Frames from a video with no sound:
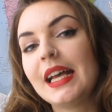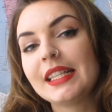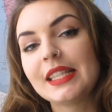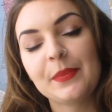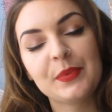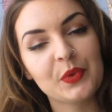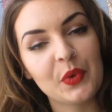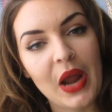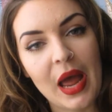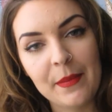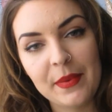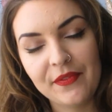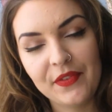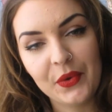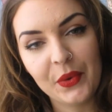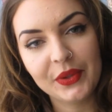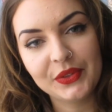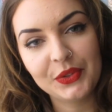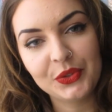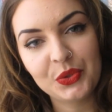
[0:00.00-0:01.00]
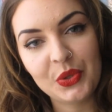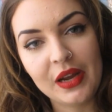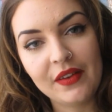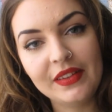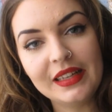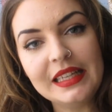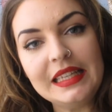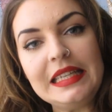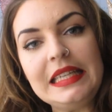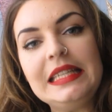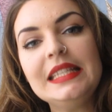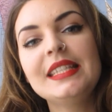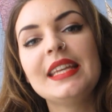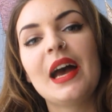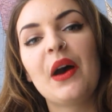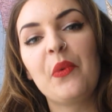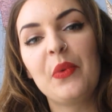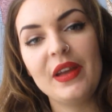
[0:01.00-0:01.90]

Subscribe if you want to travel in India